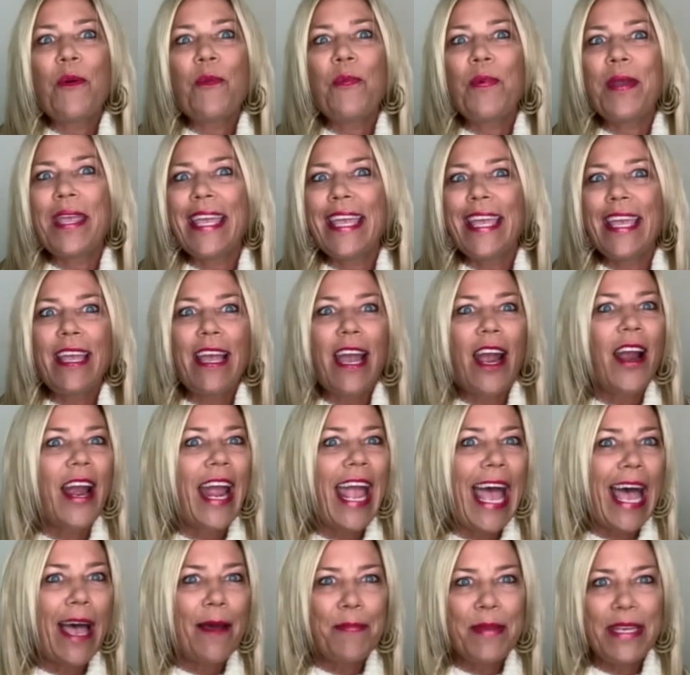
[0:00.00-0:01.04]
we are
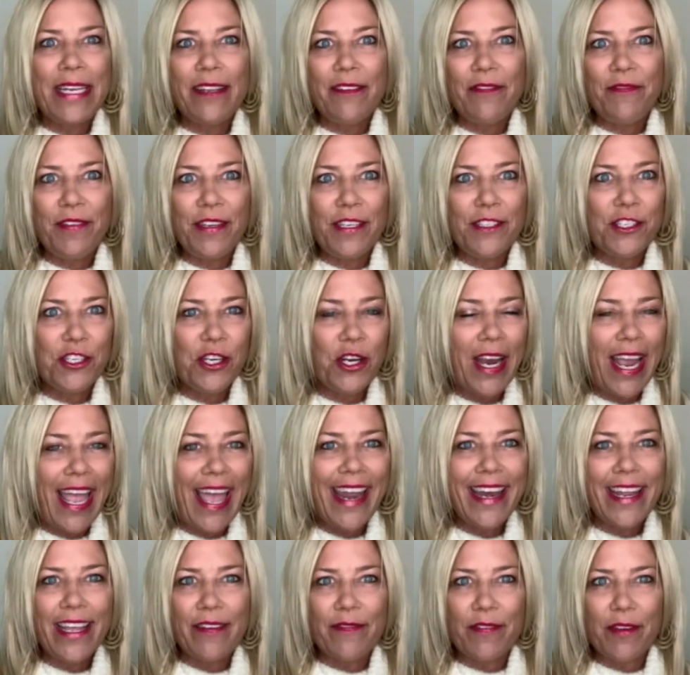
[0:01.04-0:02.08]
happy to feature
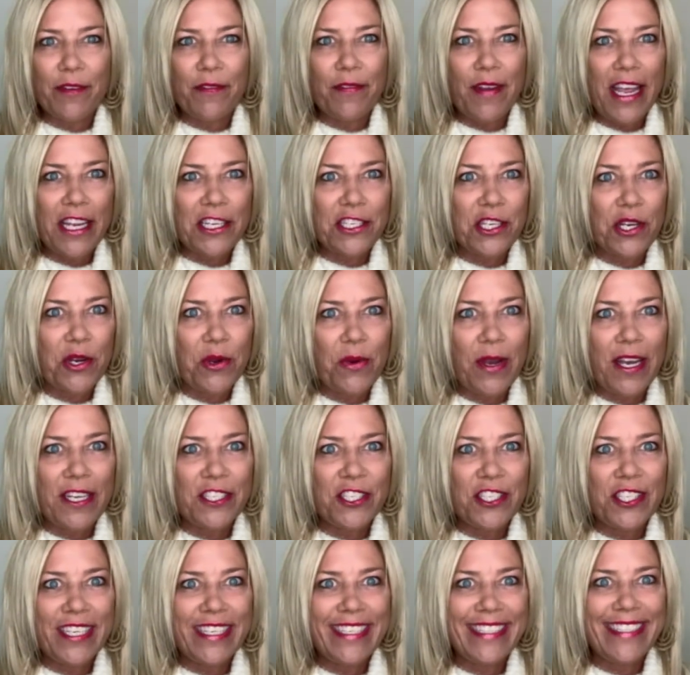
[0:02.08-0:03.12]
any of your fashion
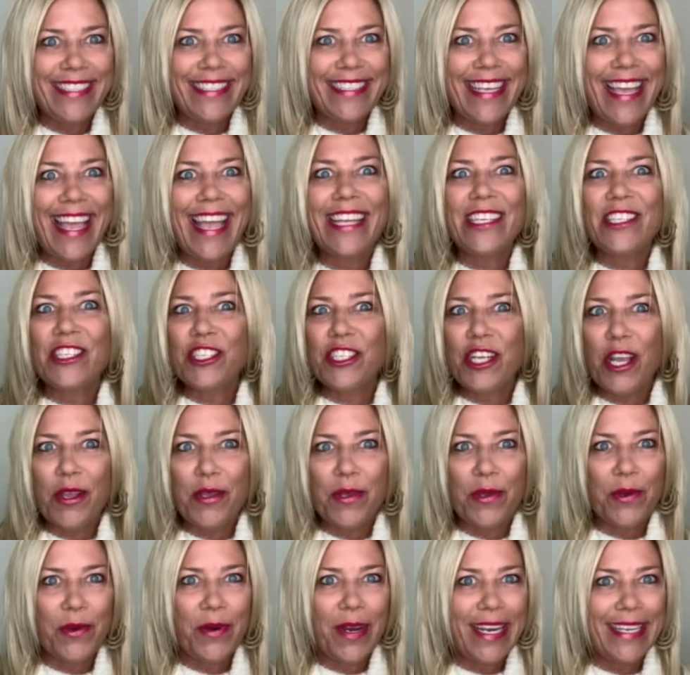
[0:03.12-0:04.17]
questions and show
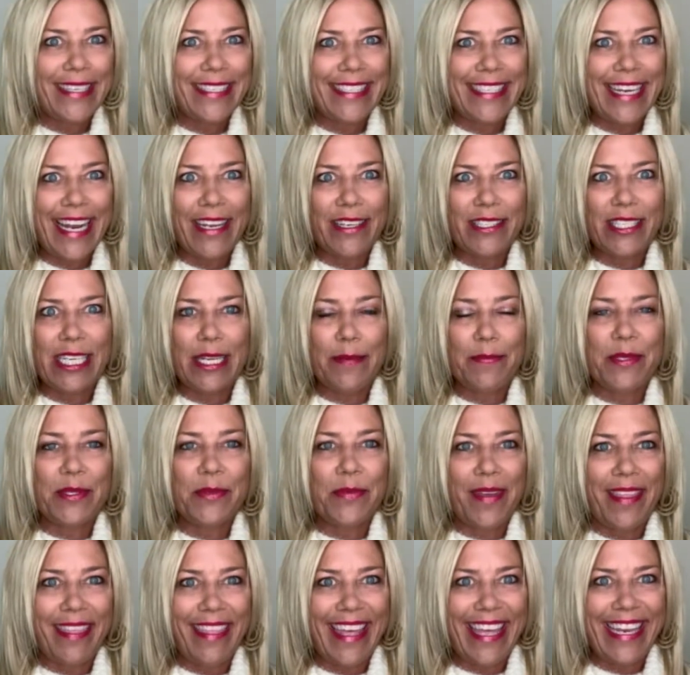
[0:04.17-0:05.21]
you great style tips
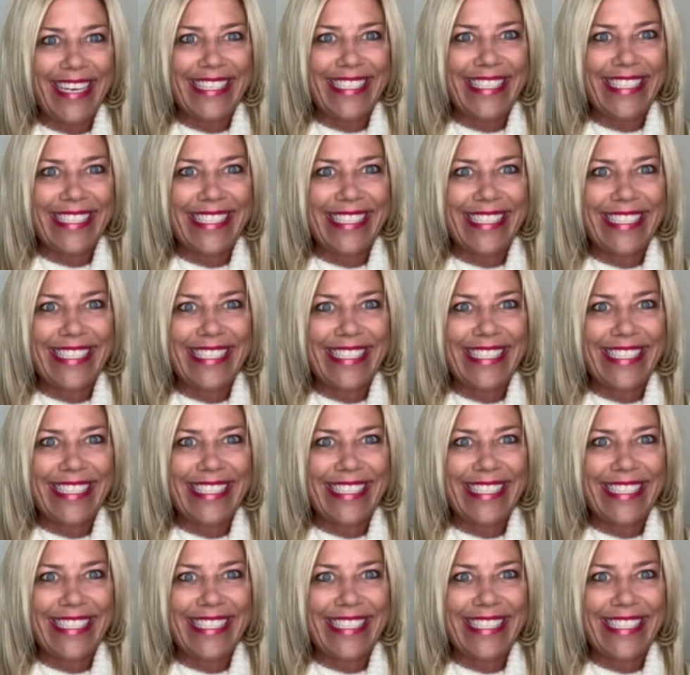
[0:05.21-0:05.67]
with it.